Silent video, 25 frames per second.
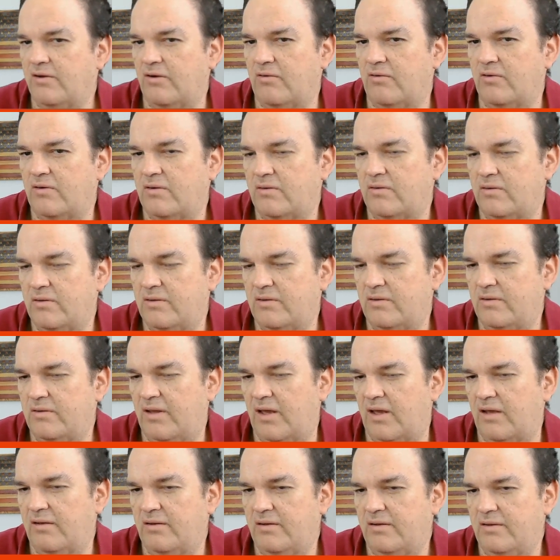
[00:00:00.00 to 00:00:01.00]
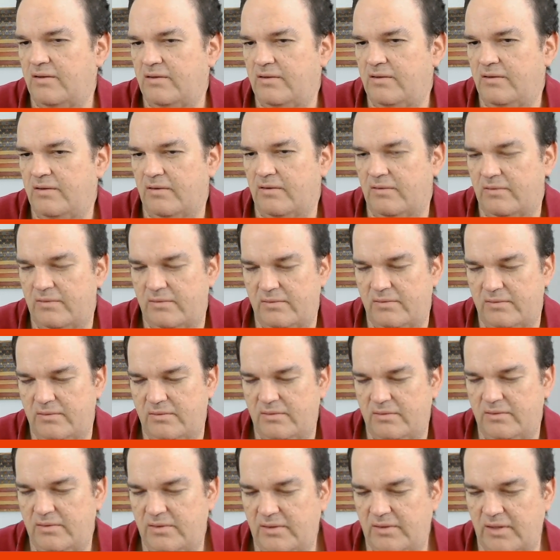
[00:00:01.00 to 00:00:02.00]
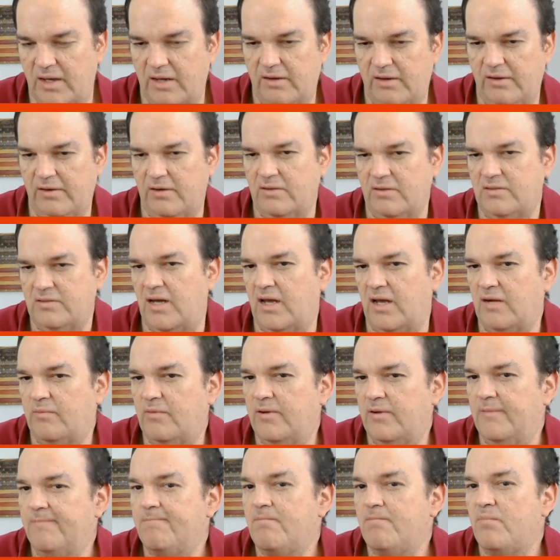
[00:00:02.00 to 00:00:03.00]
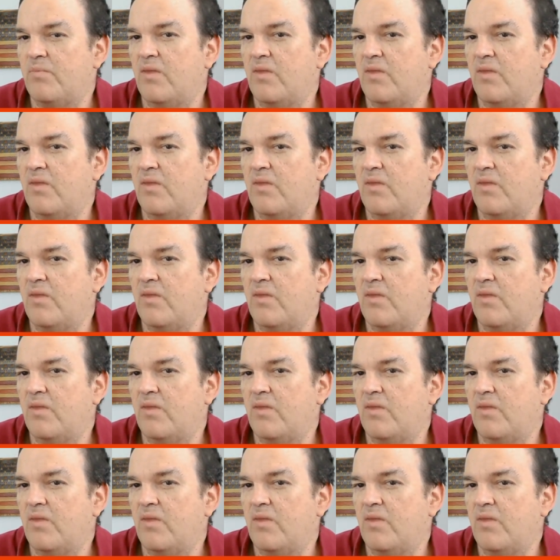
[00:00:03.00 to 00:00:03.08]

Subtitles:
you're got all your entitlement.